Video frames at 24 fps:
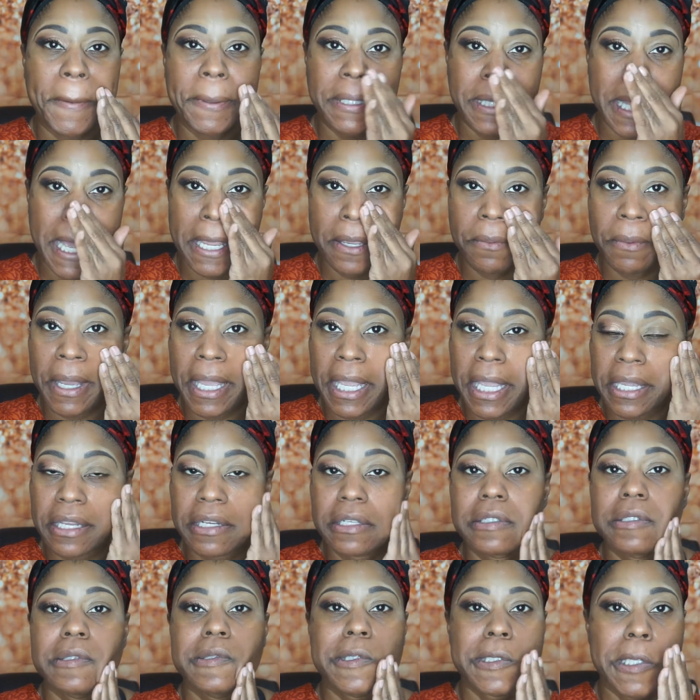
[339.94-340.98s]

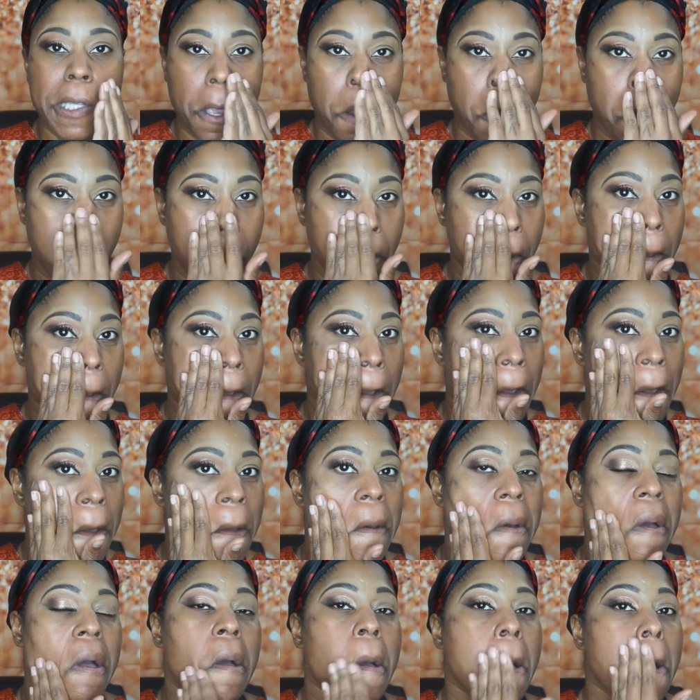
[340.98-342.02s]
lightweight, so
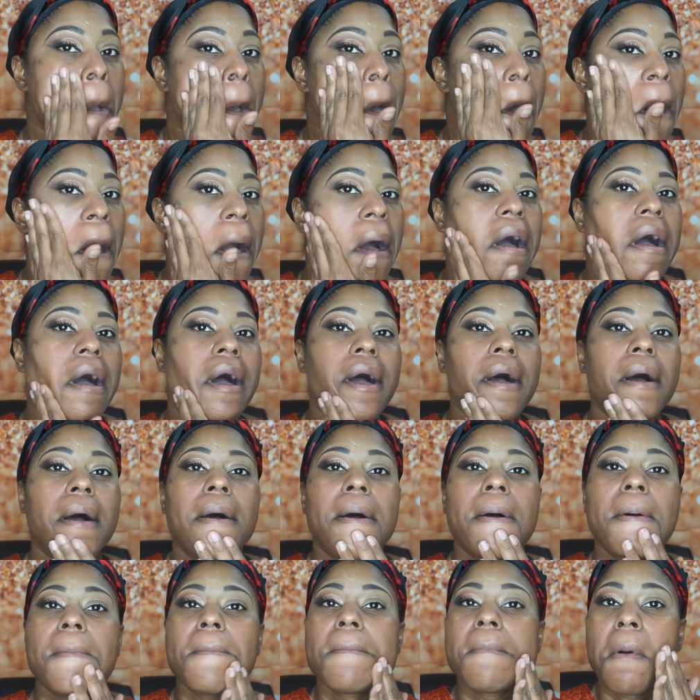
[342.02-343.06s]

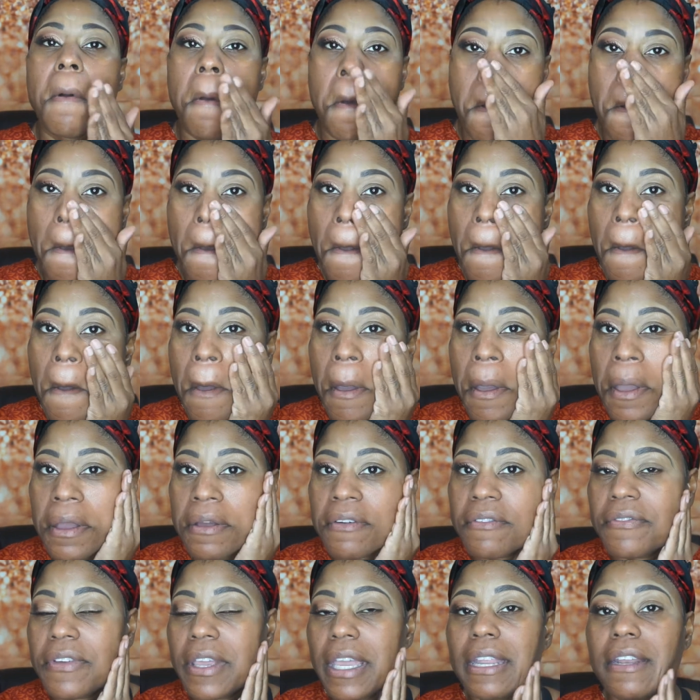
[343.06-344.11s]
and
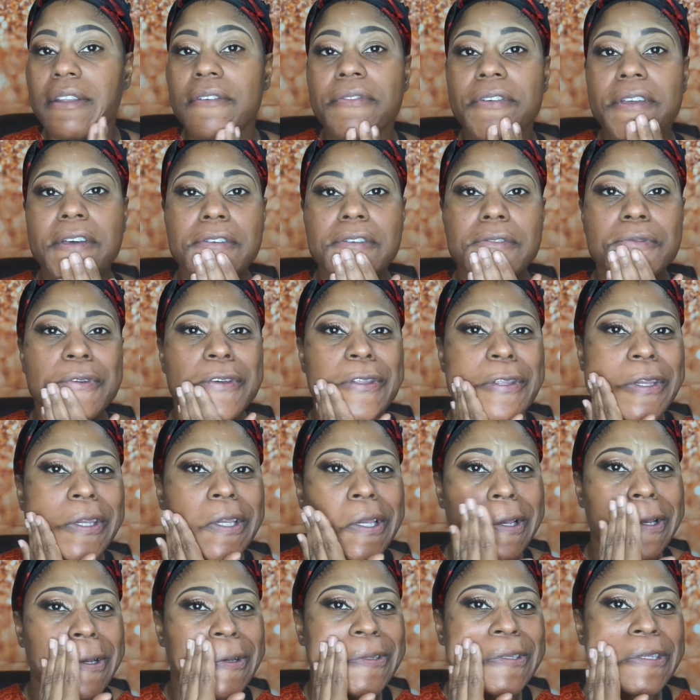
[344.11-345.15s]
it feels really
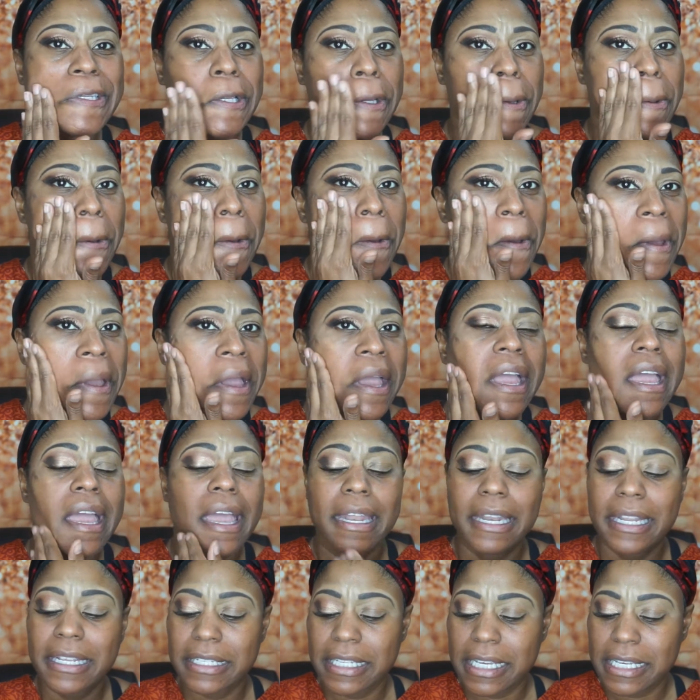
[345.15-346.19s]
good too.
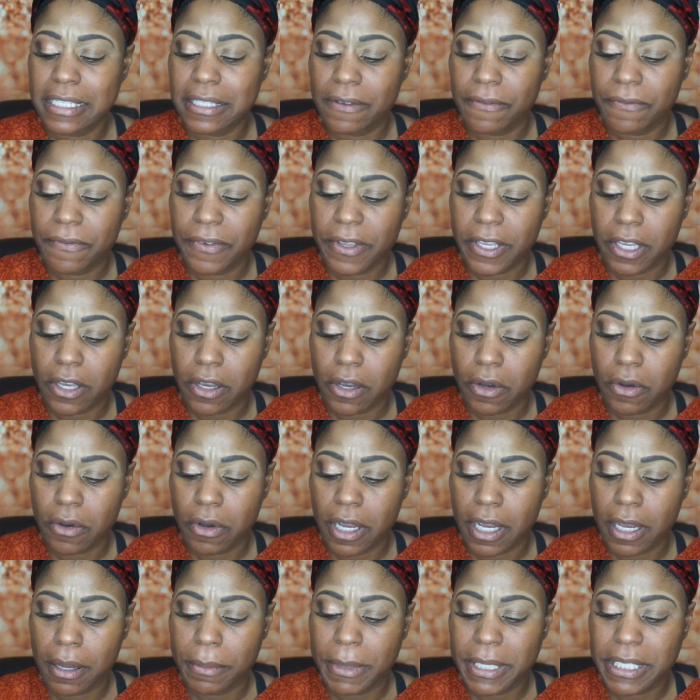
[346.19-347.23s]
And it doesn't feel
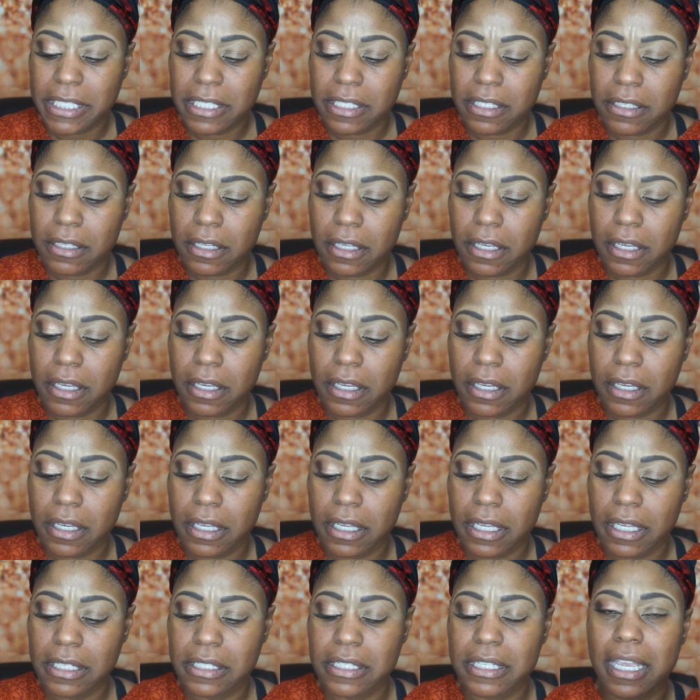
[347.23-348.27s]

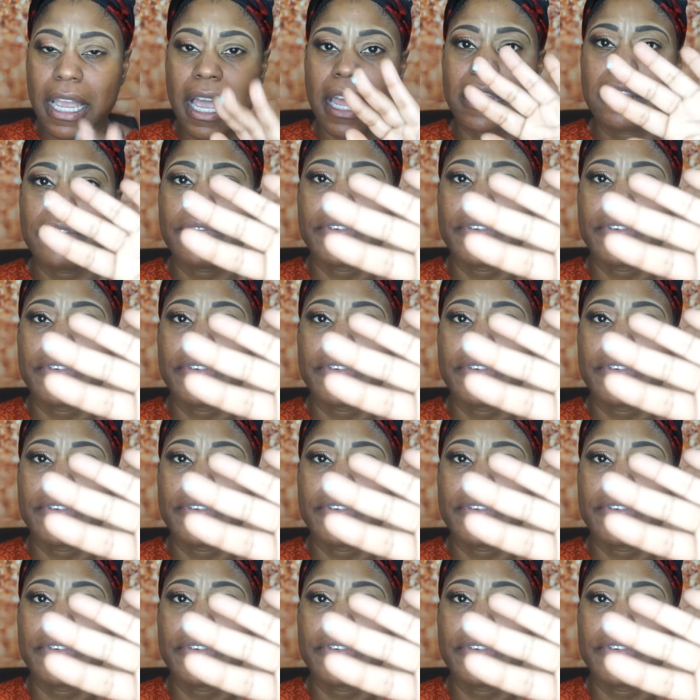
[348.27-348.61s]
it's kind